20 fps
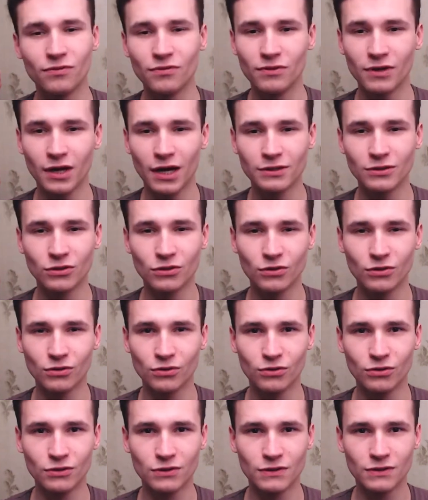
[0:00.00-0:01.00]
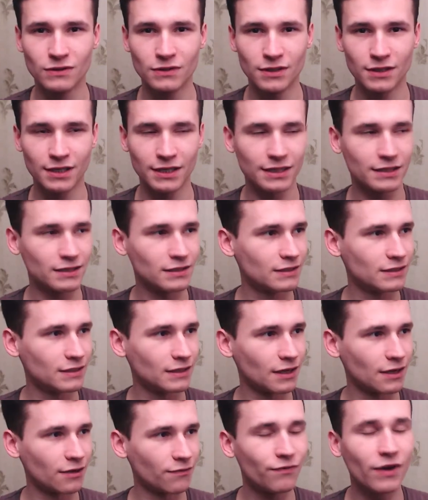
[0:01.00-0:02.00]
I don't know who's it's
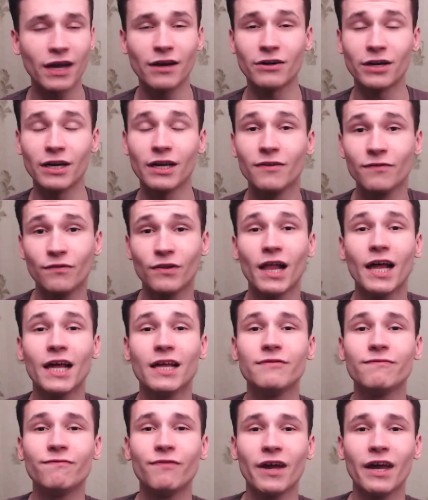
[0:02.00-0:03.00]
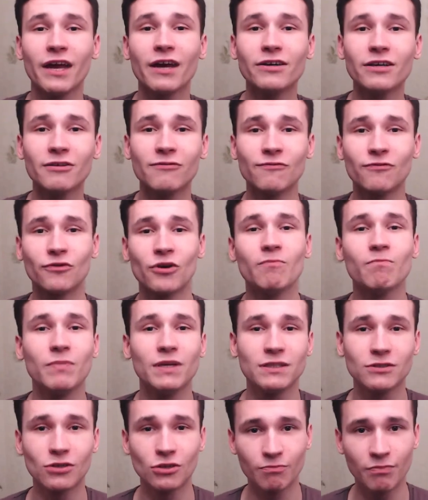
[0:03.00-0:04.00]
a Fairy, Flying Fairy from
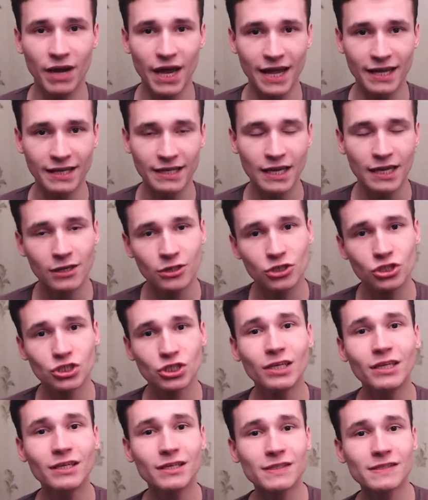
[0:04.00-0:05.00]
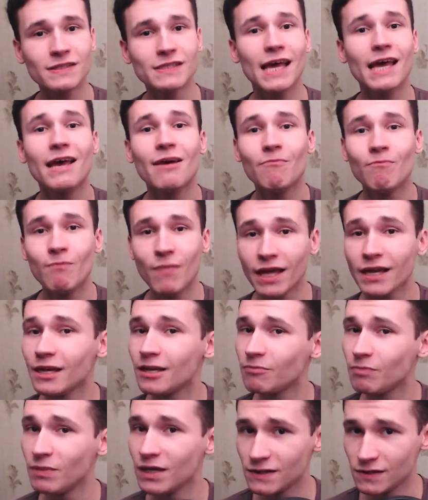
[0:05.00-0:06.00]
Peter Pan. She is a
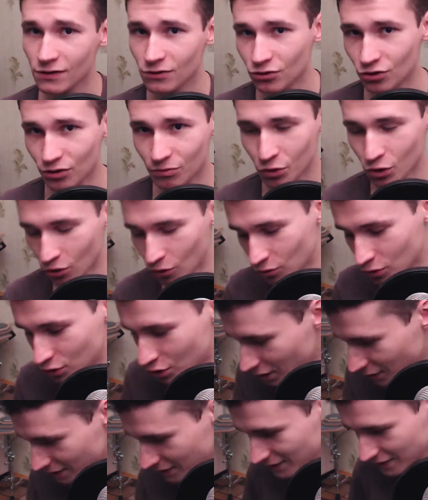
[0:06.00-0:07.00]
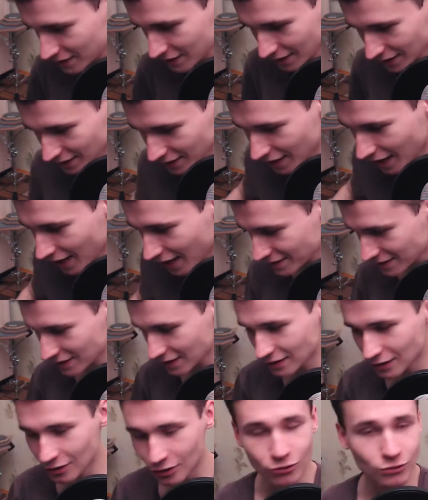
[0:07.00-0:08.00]
manic pixie dream girl. She is uh, nice
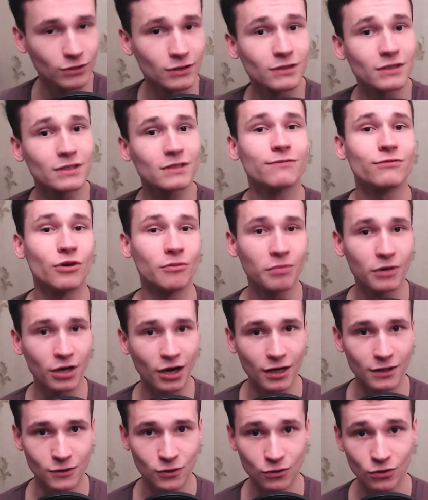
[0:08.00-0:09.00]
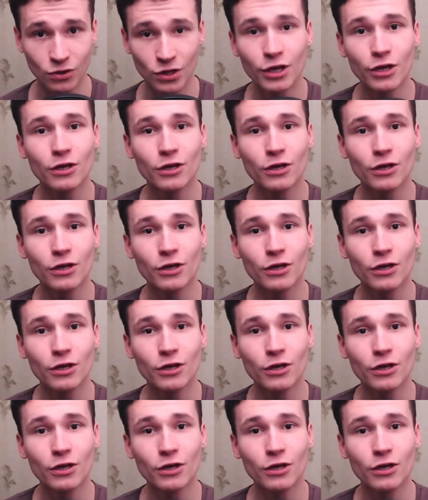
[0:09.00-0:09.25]
and good. It is from cartoon.